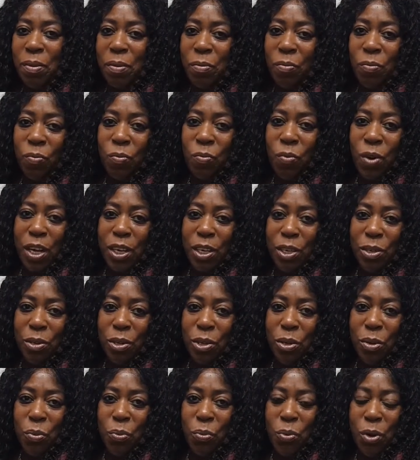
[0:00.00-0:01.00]
what do
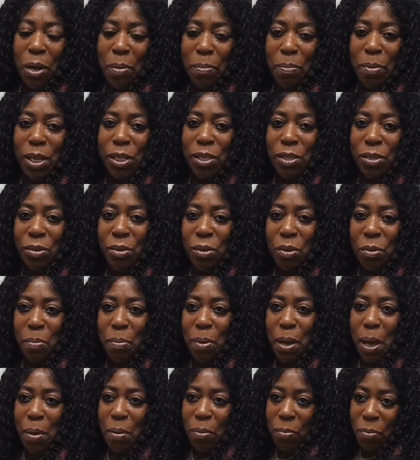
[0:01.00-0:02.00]
you want me to do,
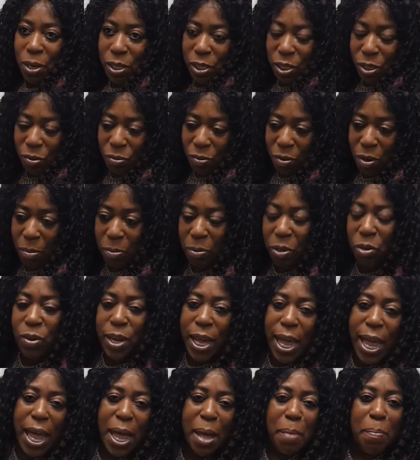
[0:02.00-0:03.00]
baby? What you want? You
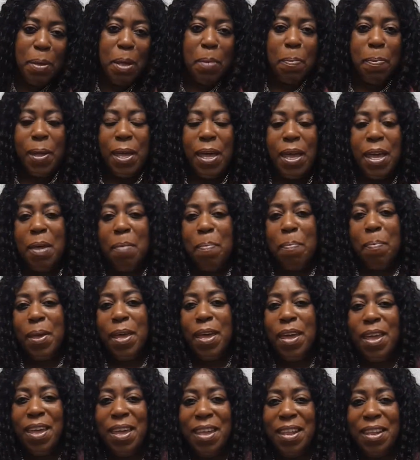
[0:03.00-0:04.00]
got me
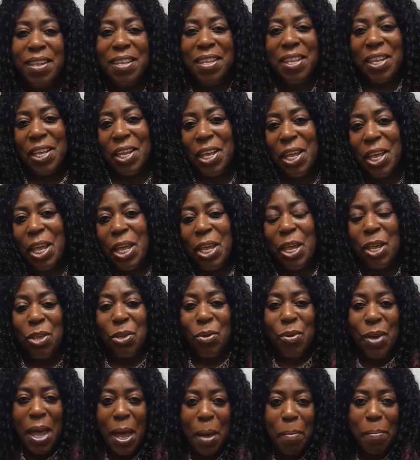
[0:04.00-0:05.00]
peeping,
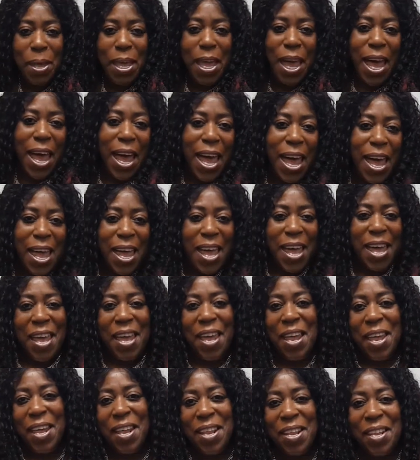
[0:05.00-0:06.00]
you got me
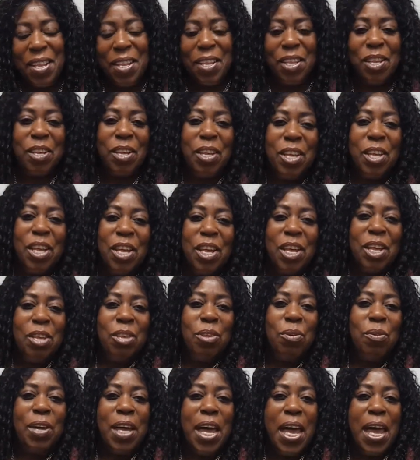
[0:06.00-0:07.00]
high,
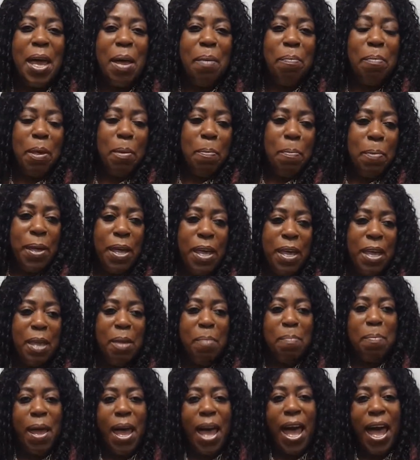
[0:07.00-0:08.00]
you got me
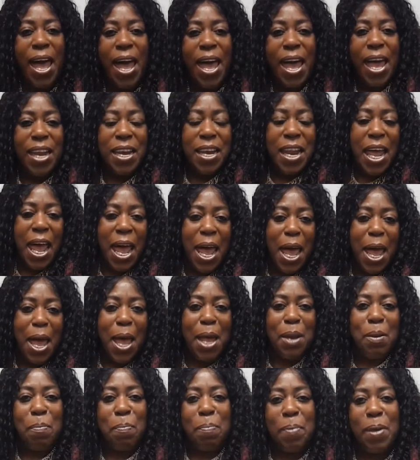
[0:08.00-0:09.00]
peep, hide
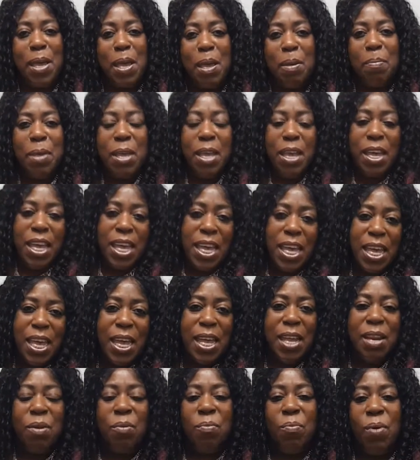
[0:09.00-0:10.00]
and peep.
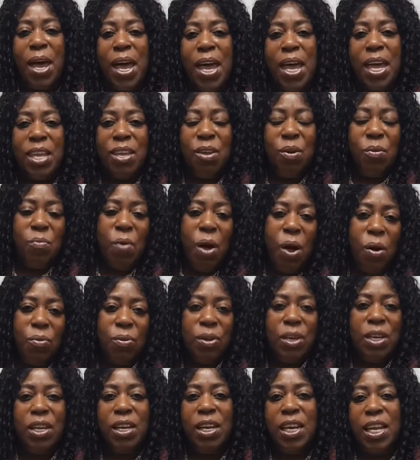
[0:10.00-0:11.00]
Any way you
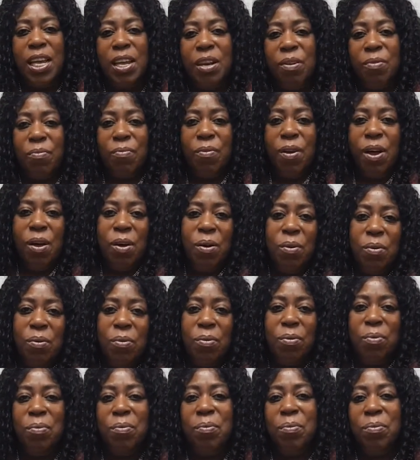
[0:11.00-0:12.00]
wanna let it
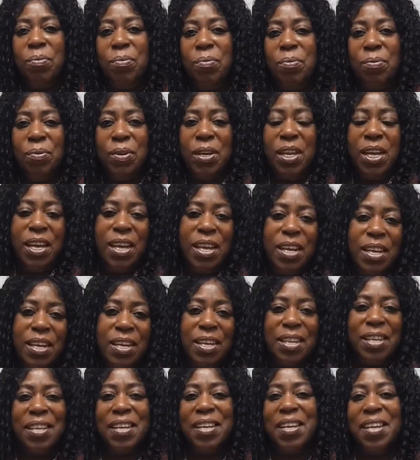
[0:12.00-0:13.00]
roll.
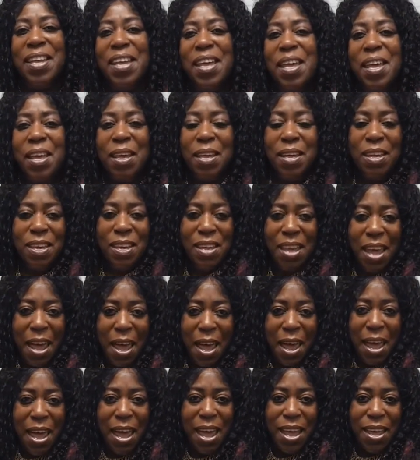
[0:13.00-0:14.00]

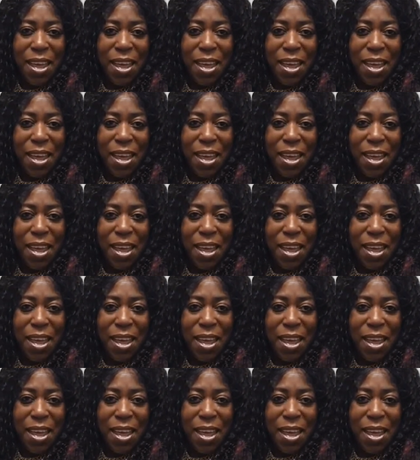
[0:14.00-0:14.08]
Yeah.